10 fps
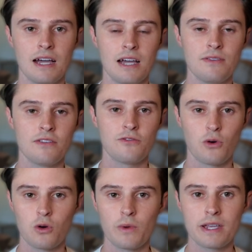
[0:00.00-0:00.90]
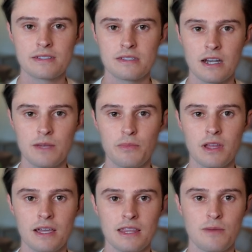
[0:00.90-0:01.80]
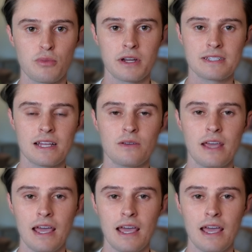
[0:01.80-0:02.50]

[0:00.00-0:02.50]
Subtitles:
I have a 4-week study plan that breaks down